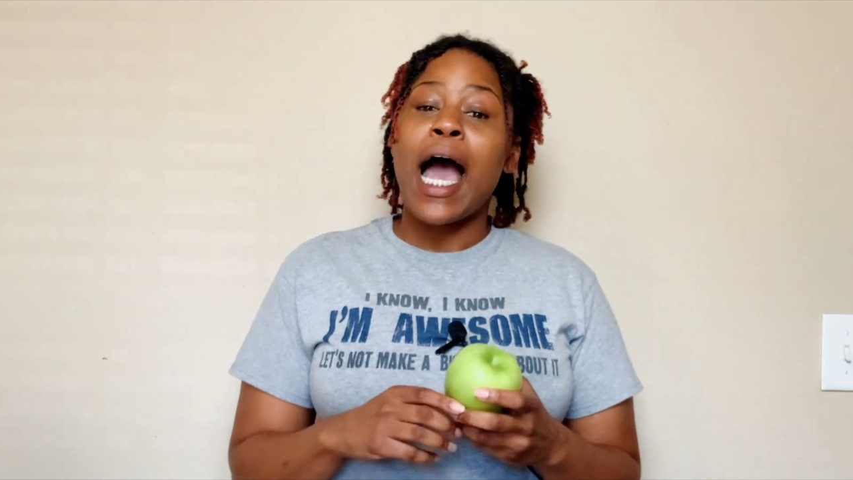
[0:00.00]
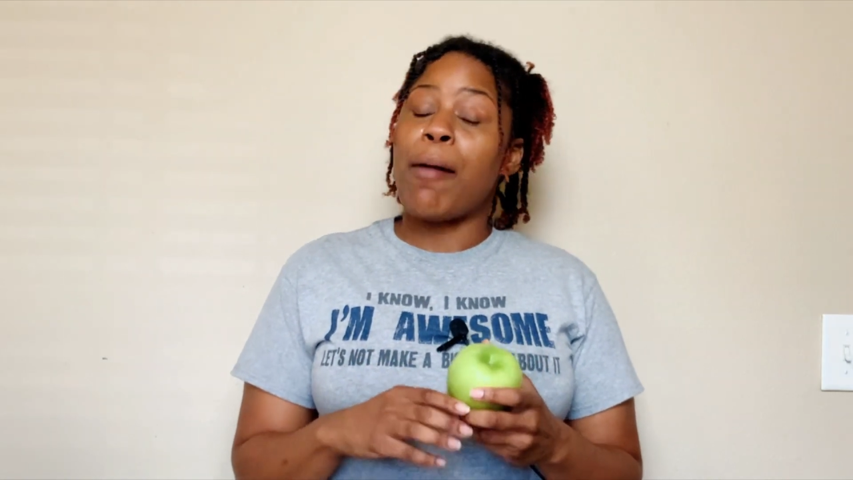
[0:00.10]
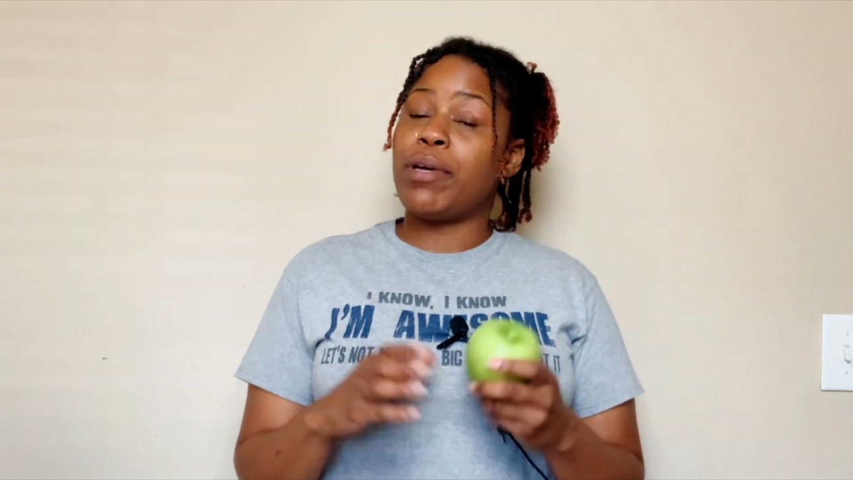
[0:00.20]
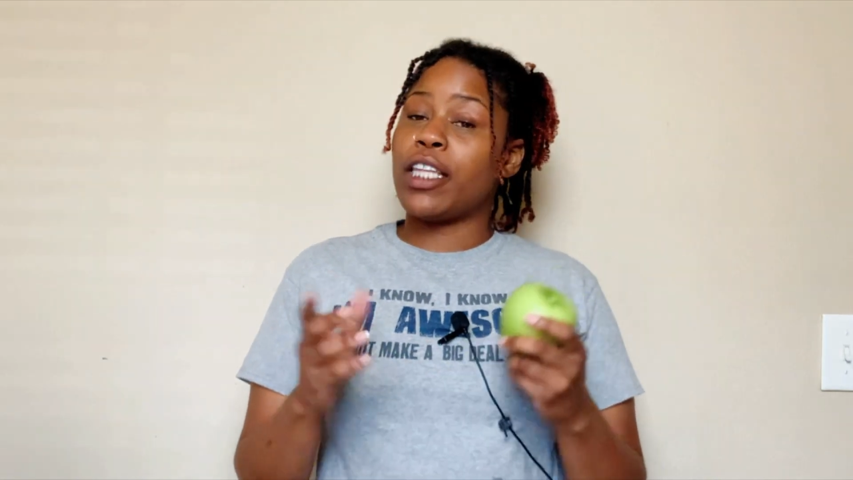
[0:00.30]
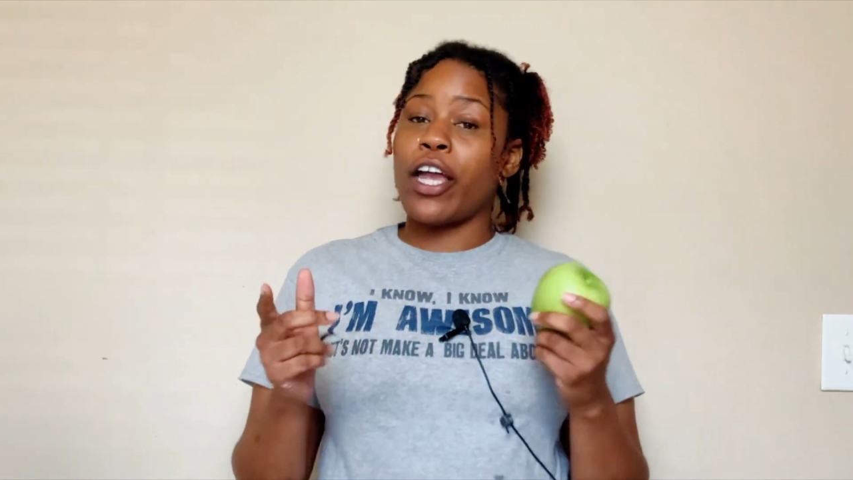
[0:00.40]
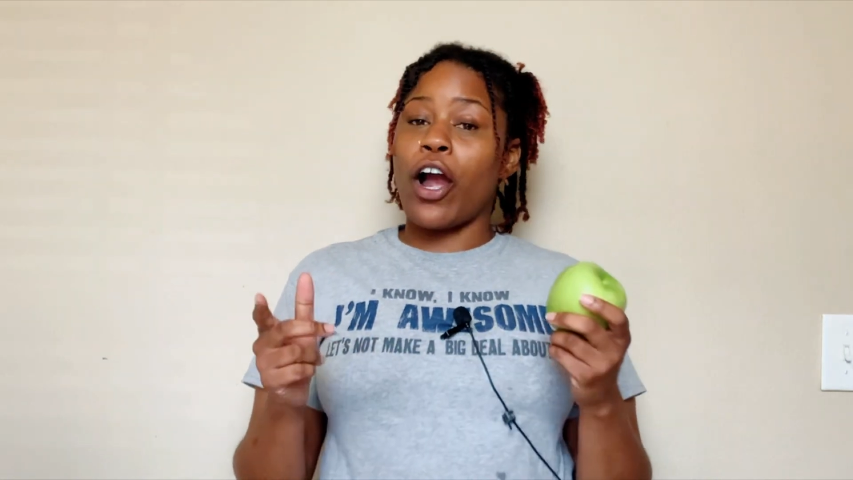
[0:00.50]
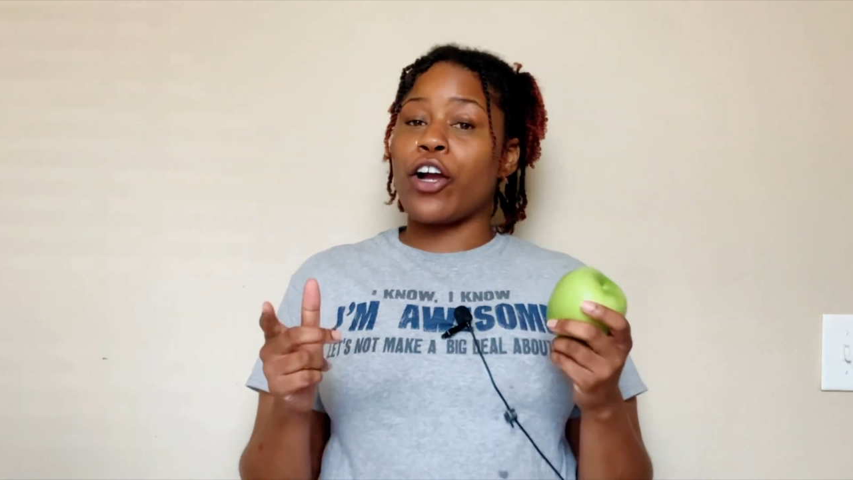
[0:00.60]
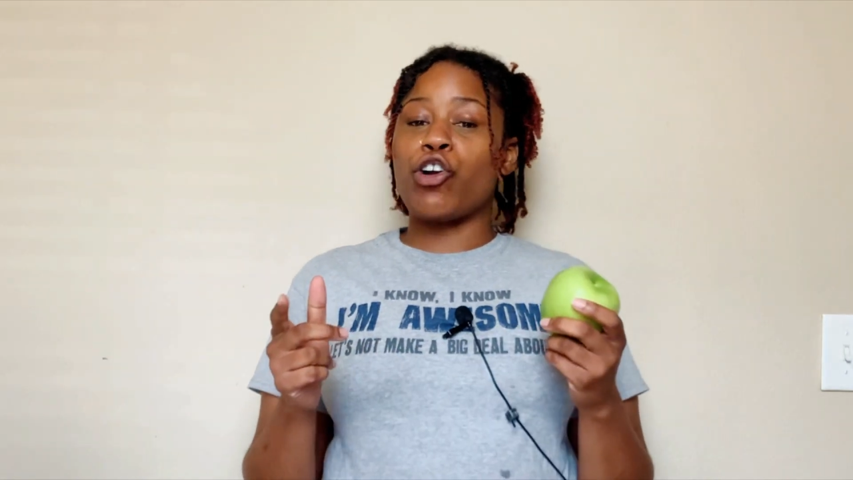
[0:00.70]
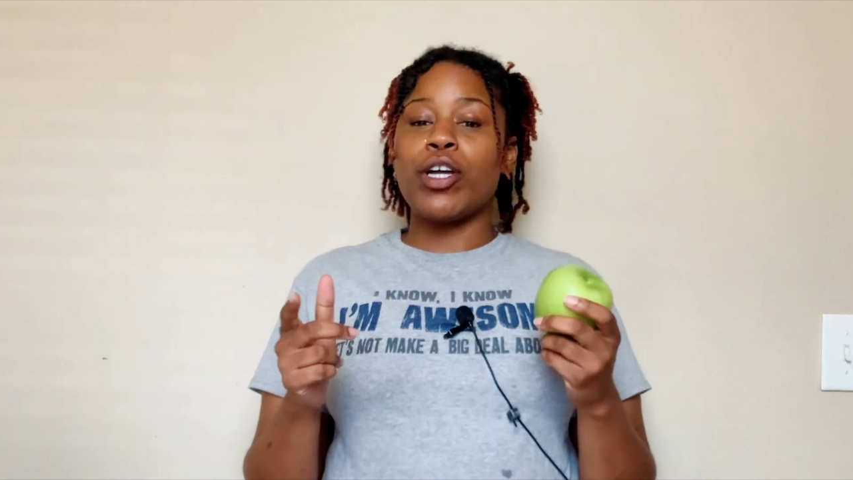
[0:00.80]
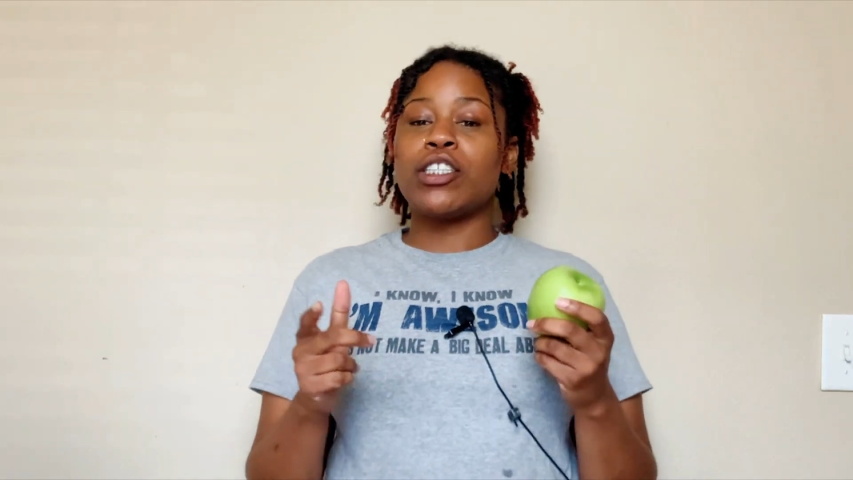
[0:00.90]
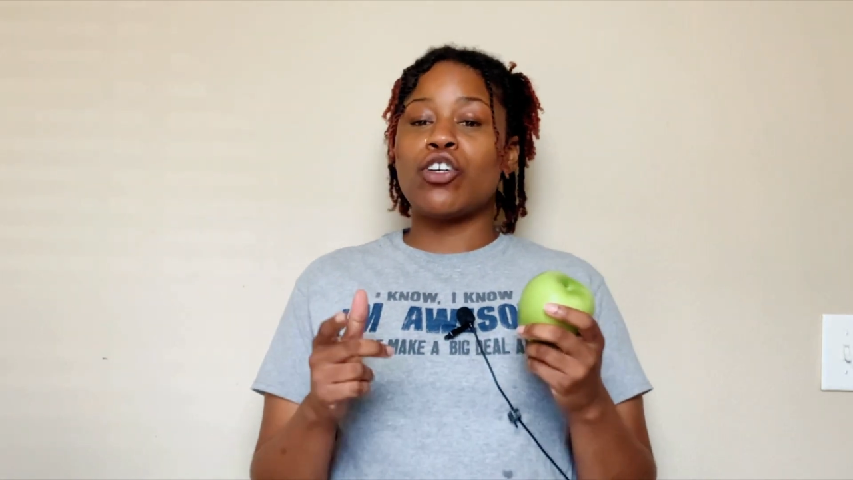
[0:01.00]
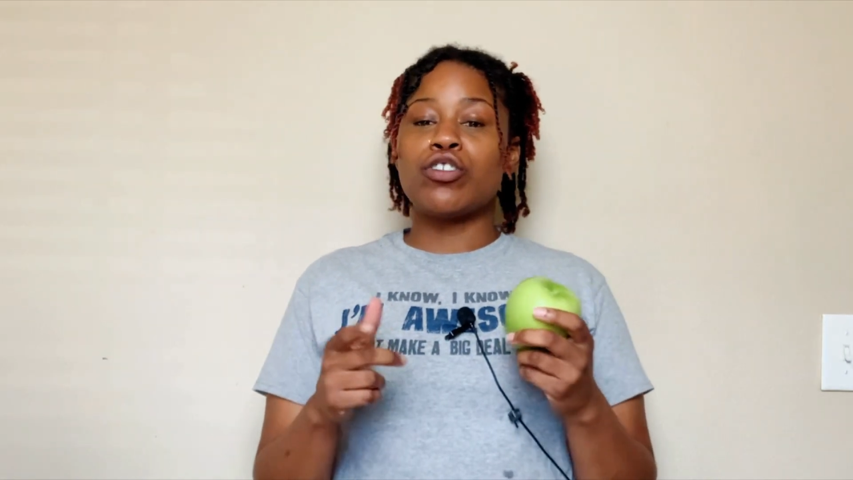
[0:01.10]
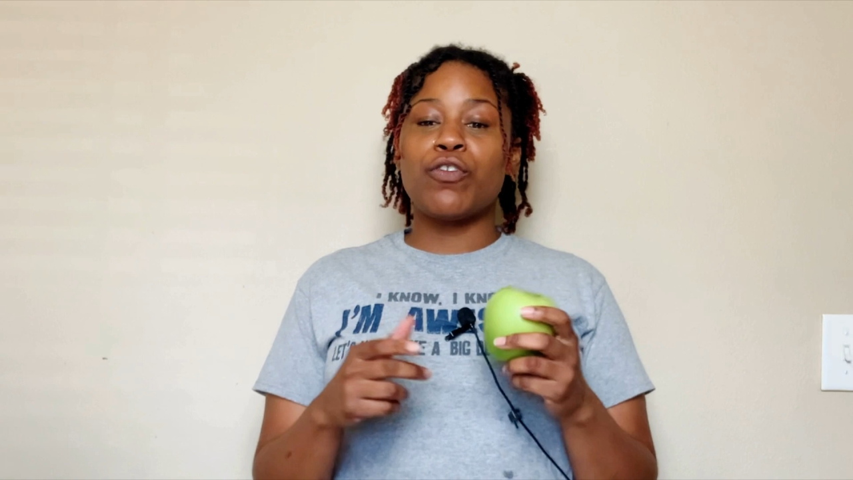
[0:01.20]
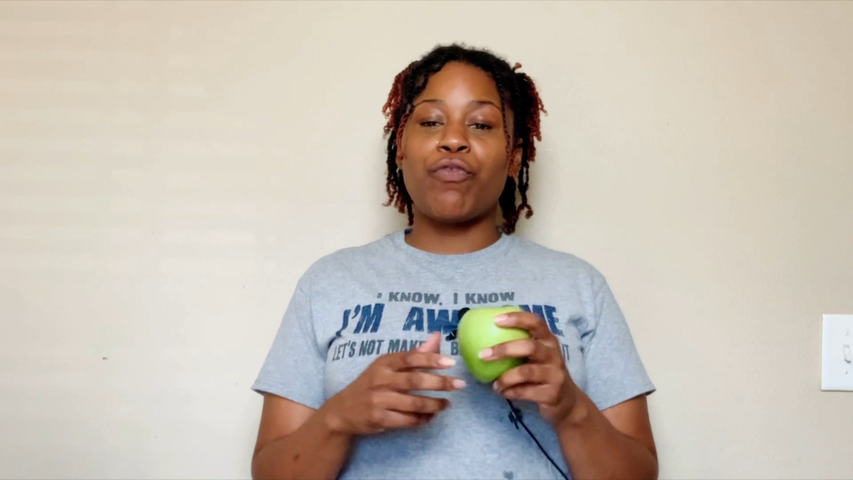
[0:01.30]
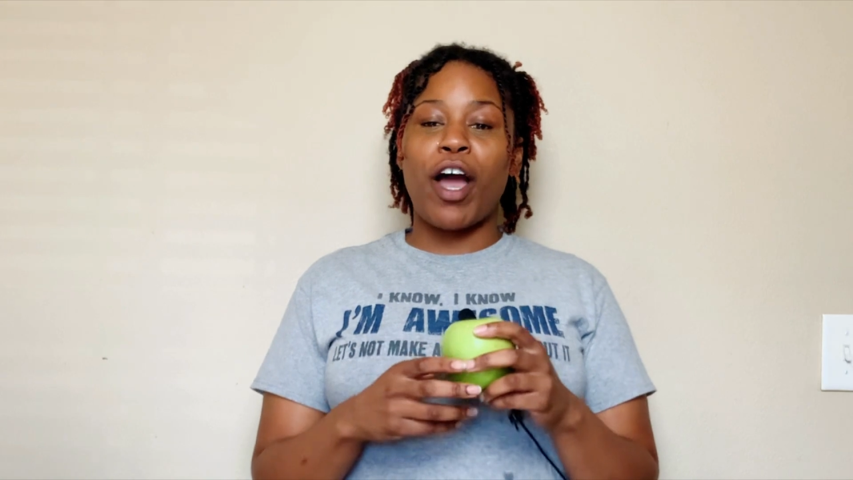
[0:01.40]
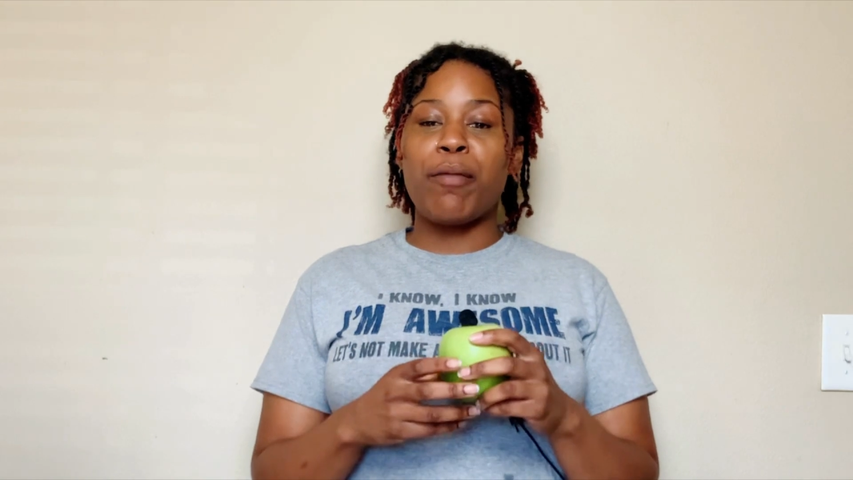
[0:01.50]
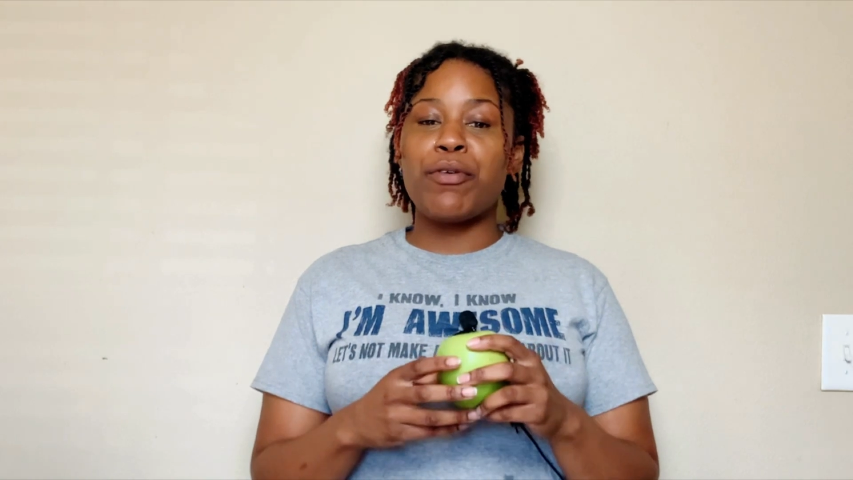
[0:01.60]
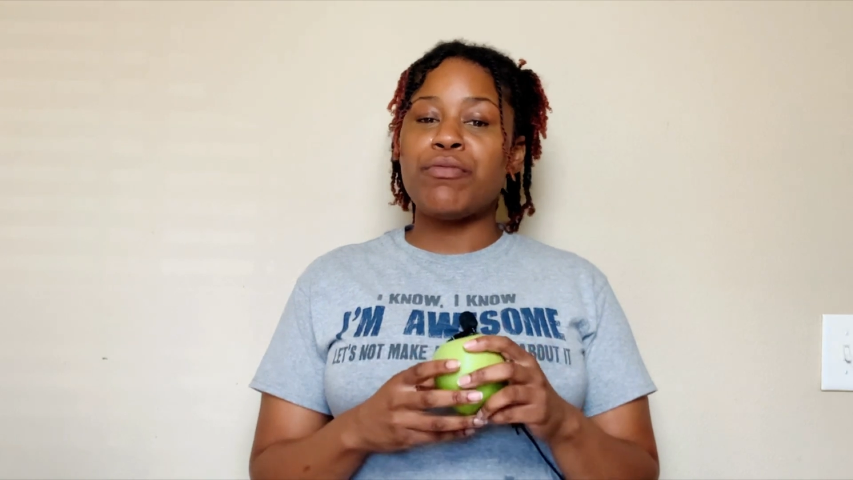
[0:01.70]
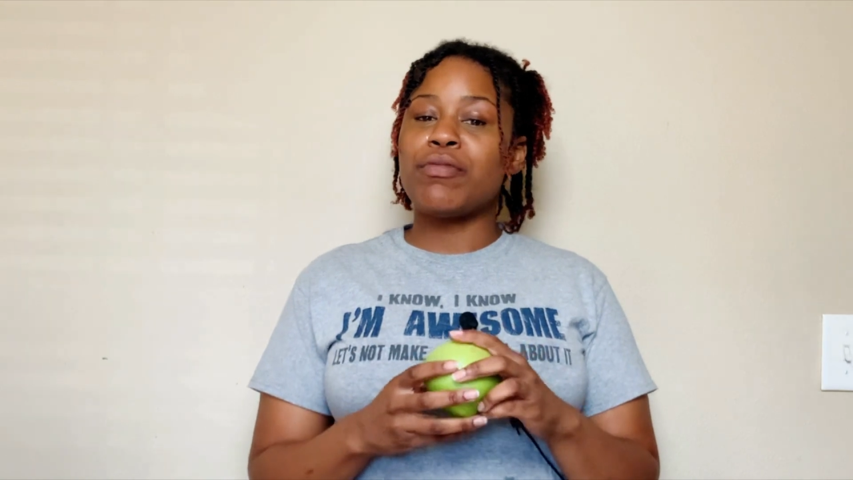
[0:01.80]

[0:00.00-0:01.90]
I mean, they are a great source of fiber.